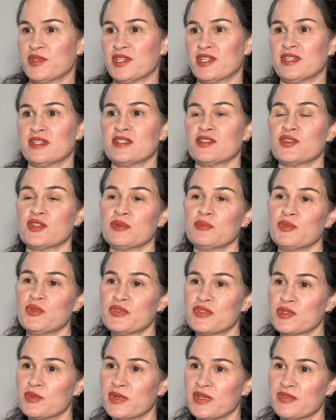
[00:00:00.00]
their country,
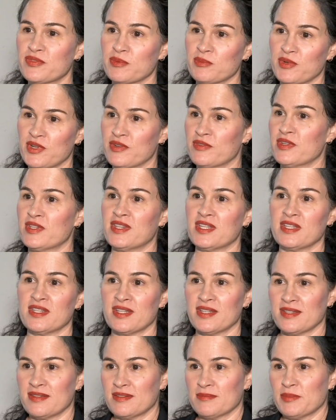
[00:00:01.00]
moved away from everything
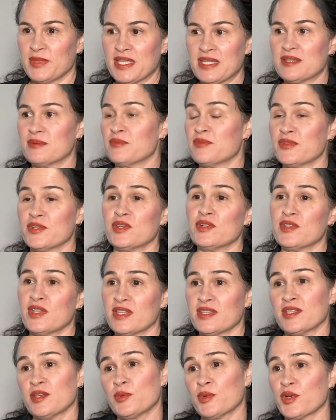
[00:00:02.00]
that made them feel
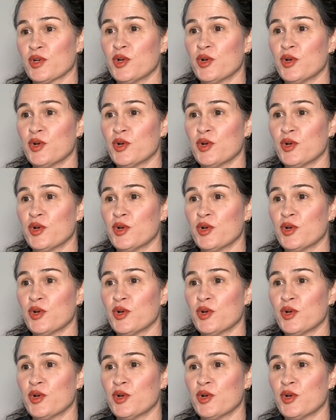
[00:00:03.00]
that they were